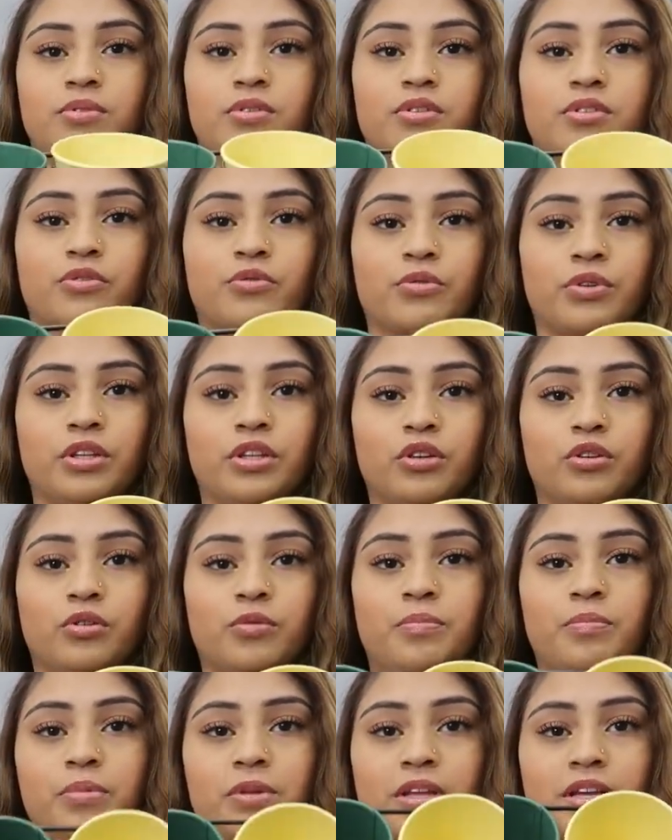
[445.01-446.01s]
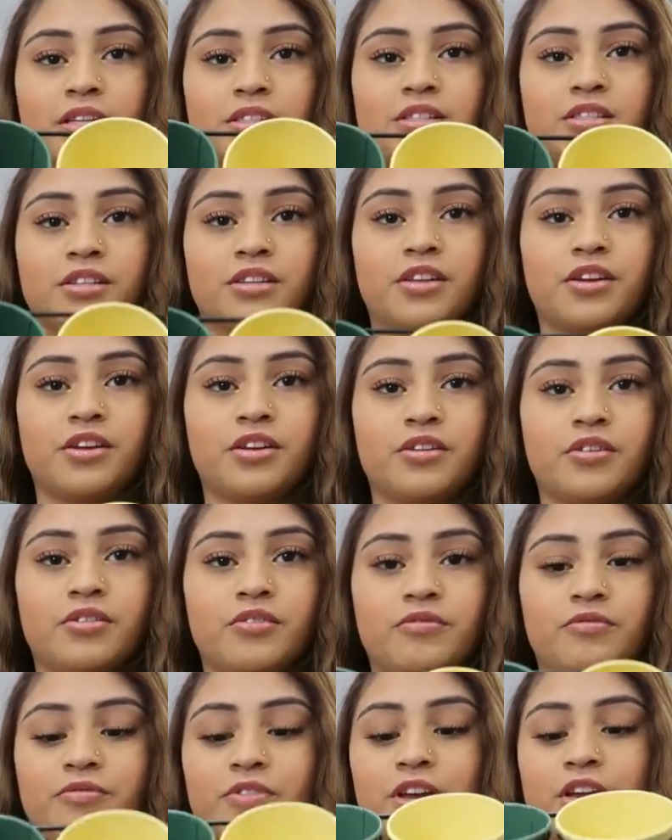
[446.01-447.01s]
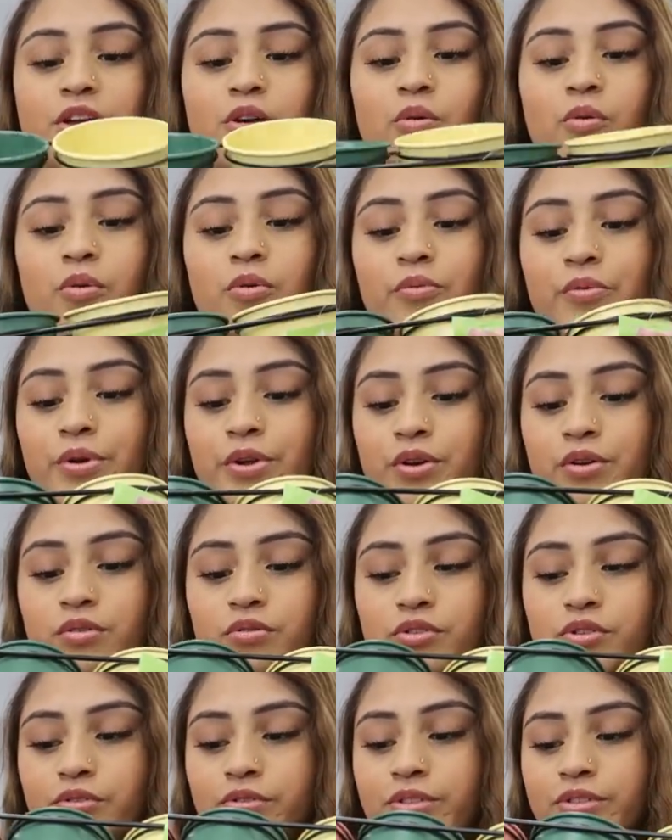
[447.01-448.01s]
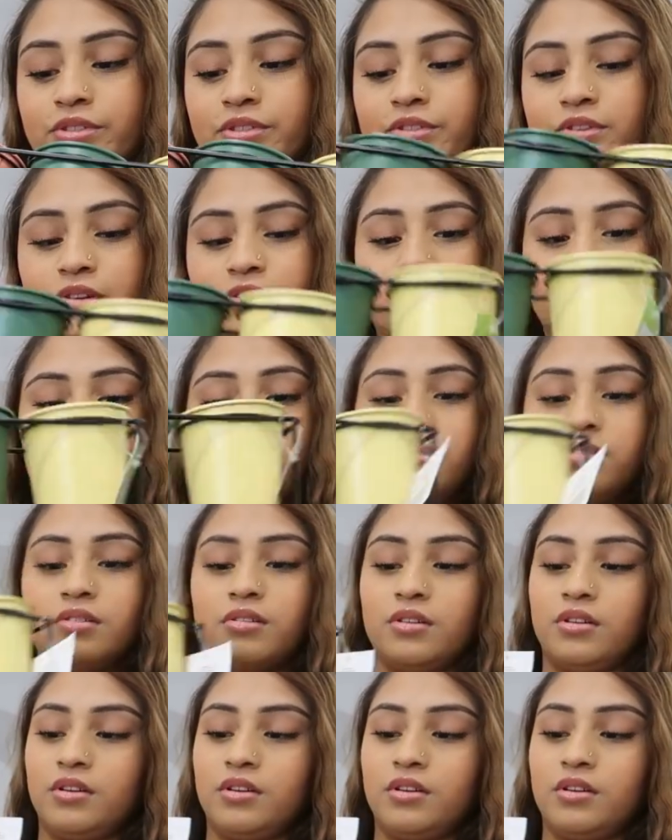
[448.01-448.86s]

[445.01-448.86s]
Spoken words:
The three little plants in here, fake or real, you decide.